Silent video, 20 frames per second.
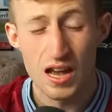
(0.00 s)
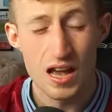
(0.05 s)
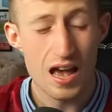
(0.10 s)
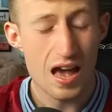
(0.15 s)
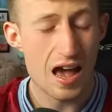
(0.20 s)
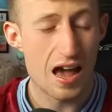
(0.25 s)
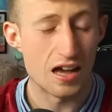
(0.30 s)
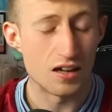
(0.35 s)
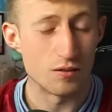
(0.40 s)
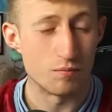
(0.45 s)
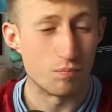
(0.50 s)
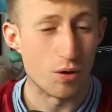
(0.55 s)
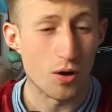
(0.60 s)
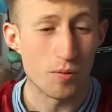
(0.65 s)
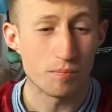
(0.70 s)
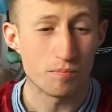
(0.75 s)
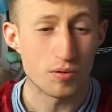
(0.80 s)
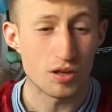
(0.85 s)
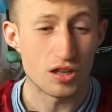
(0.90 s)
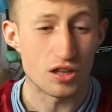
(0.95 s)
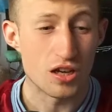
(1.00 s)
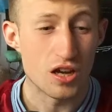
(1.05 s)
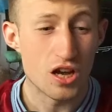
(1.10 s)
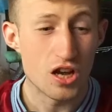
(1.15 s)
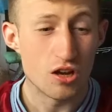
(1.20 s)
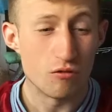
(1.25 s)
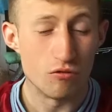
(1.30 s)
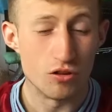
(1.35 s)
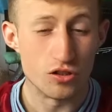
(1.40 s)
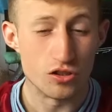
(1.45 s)
And Pompey
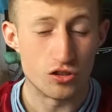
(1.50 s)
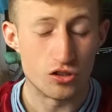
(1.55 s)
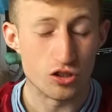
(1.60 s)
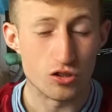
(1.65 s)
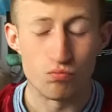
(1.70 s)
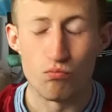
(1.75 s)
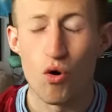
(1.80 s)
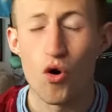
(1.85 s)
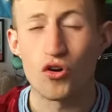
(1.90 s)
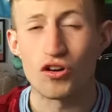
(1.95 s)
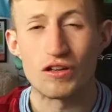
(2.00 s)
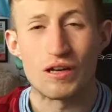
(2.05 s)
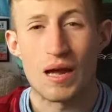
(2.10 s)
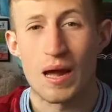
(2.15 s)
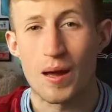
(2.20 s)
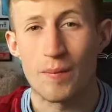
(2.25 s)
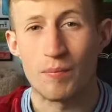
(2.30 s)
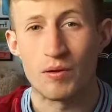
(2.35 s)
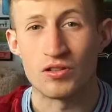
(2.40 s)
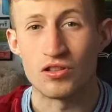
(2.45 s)
was just more than happy